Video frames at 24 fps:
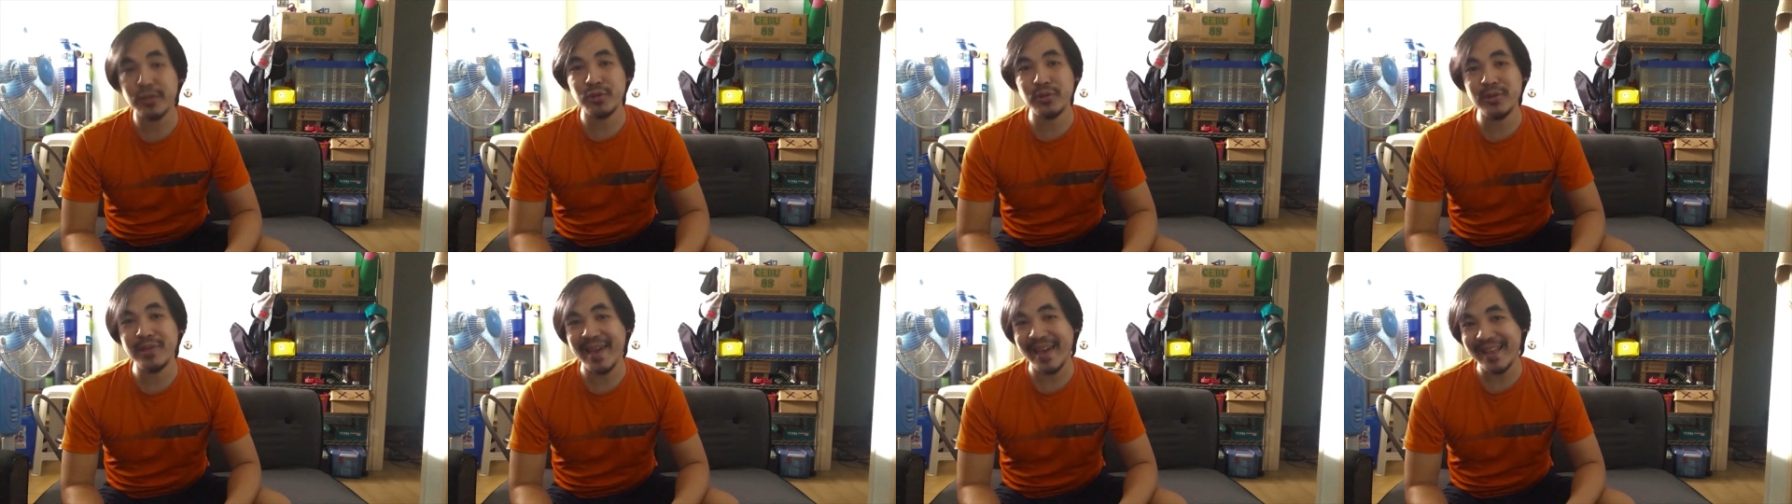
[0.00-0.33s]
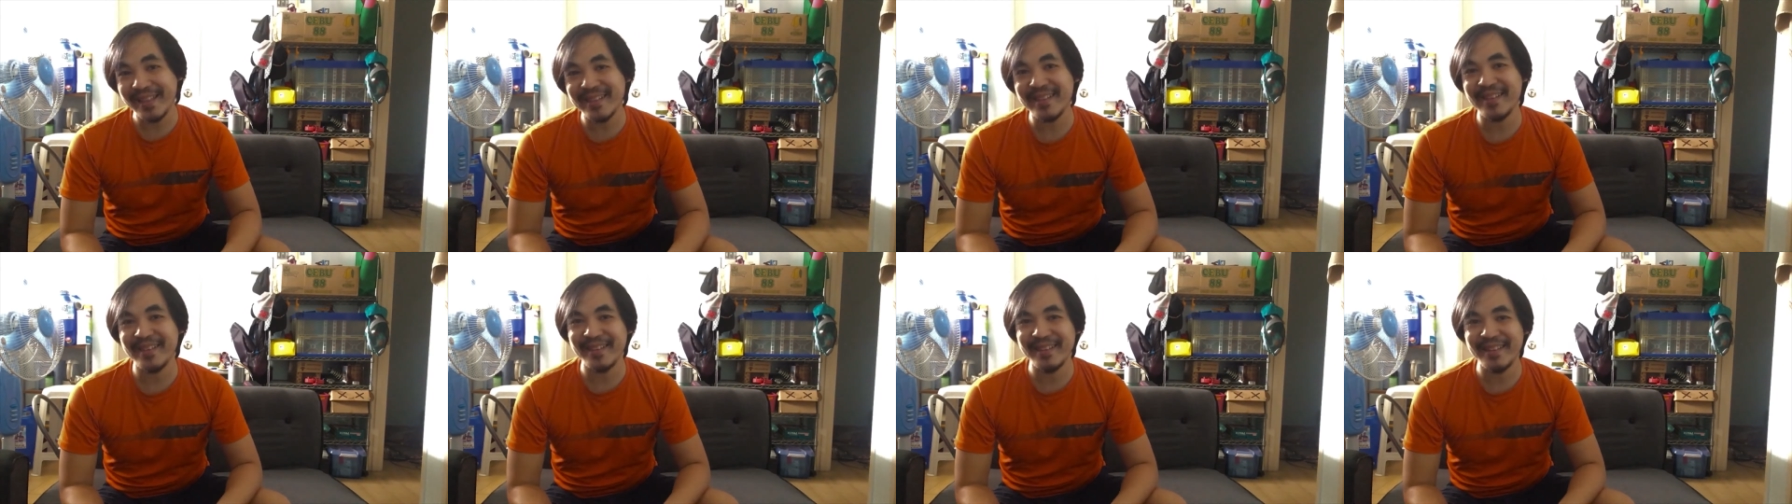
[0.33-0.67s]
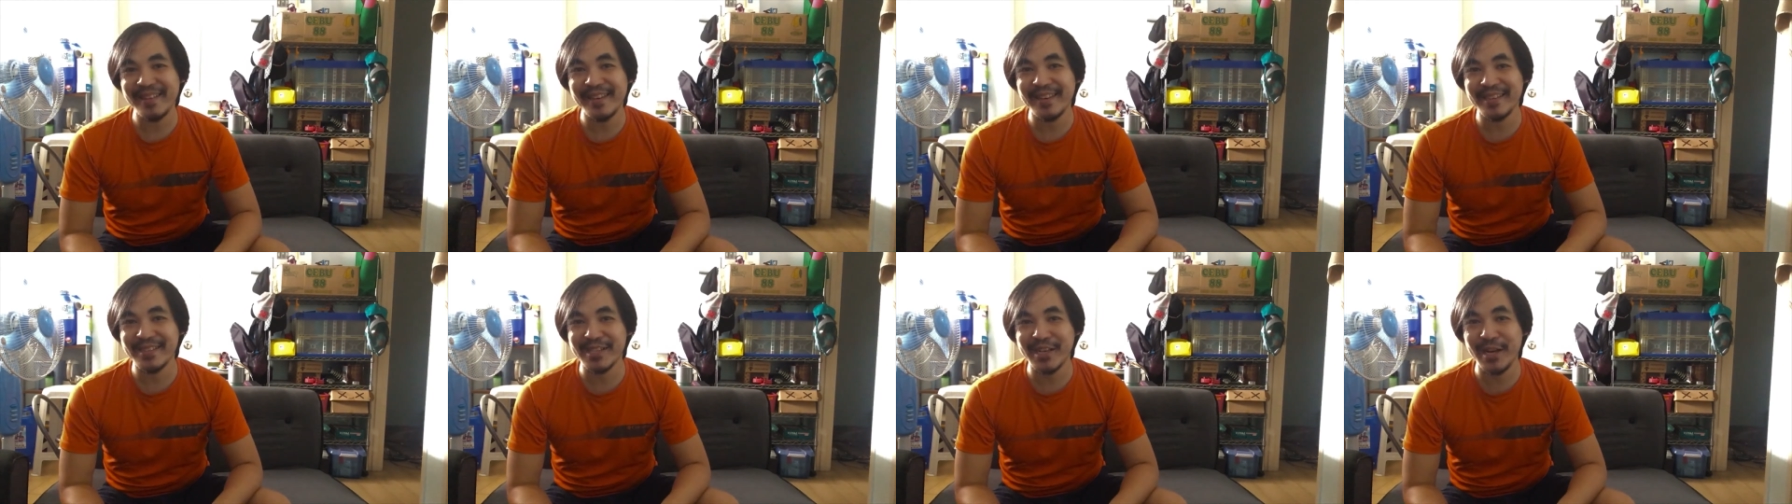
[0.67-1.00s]
that in the
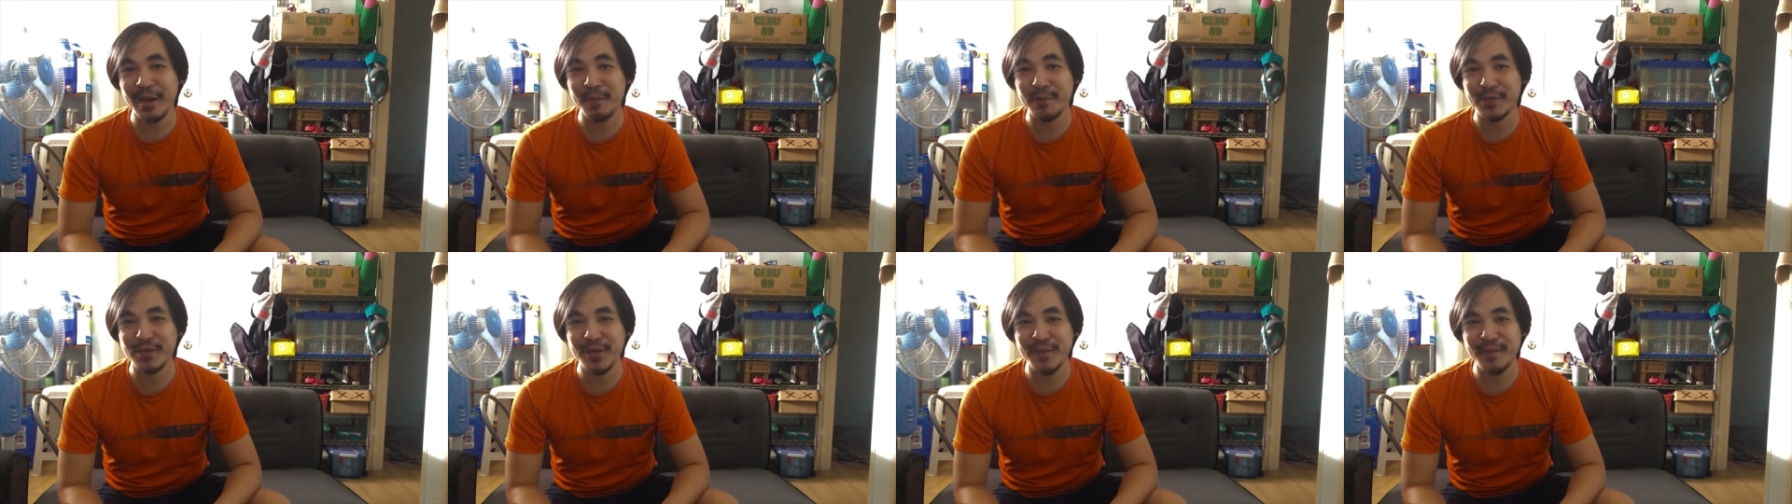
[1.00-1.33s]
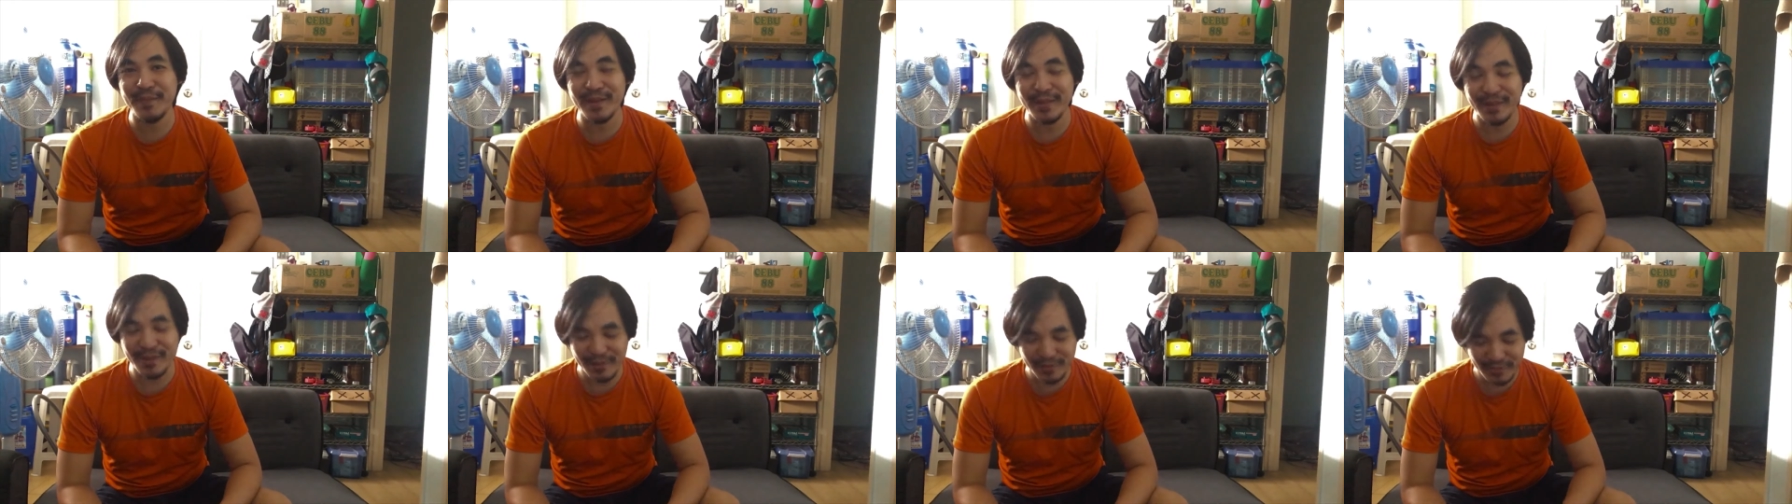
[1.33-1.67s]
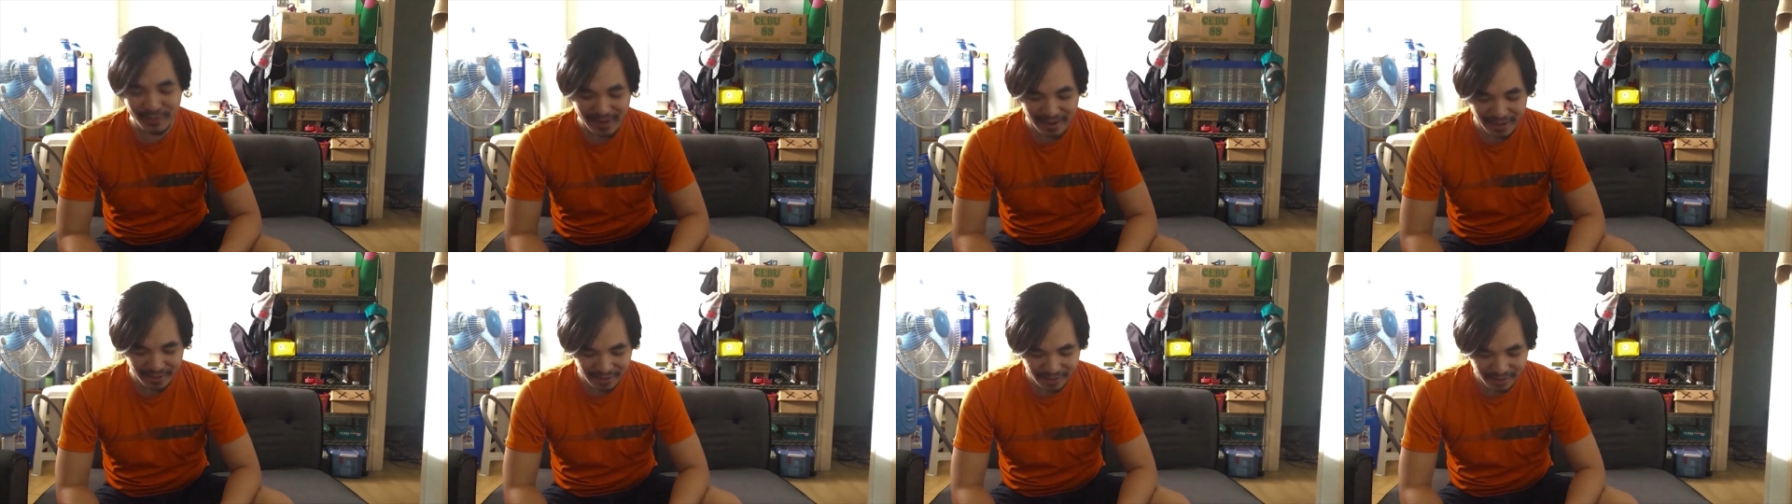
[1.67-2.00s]
description below
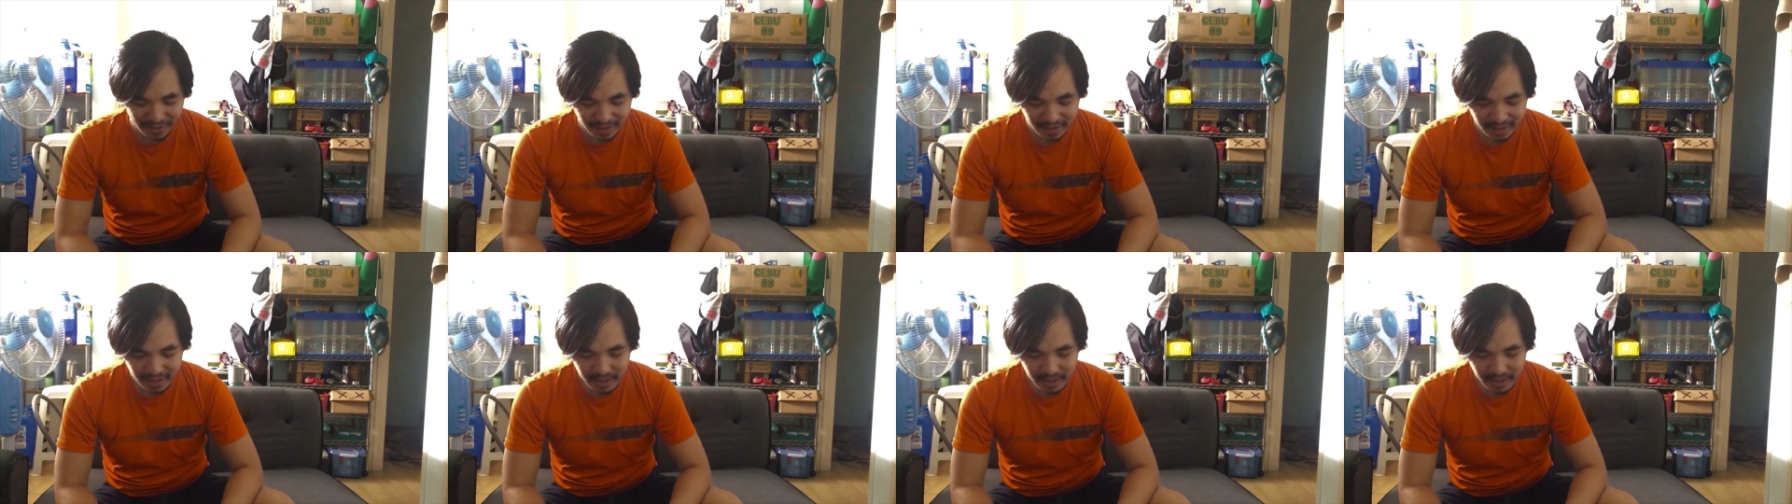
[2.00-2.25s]
rather.